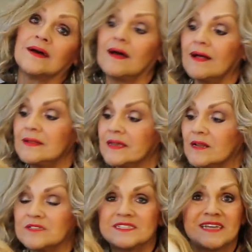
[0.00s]
uh,
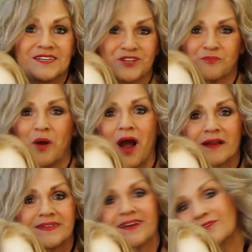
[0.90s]
little center
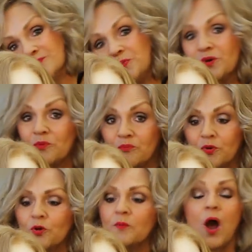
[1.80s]
part that goes boop,
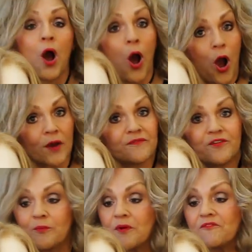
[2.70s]
boop. Or if
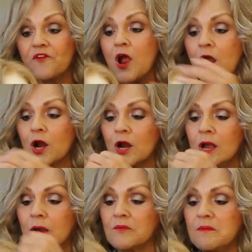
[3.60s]
you prefer,
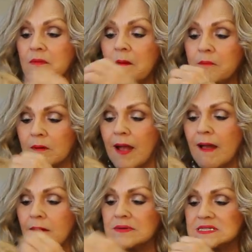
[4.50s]
remember,
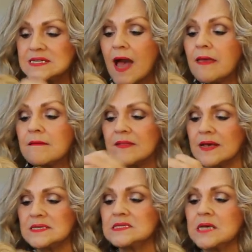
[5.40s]
I always tell you
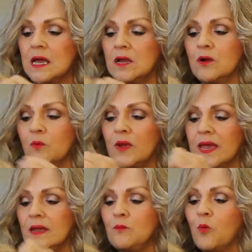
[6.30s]
this, we
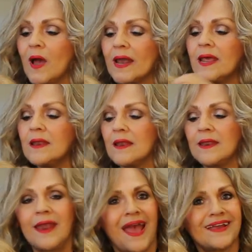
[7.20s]
can wet it
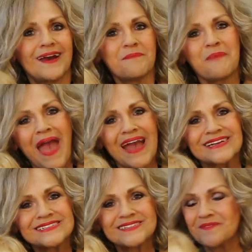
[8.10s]
and cut
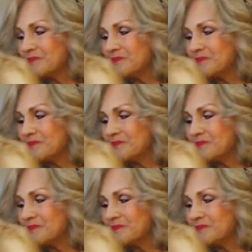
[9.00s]
bangs.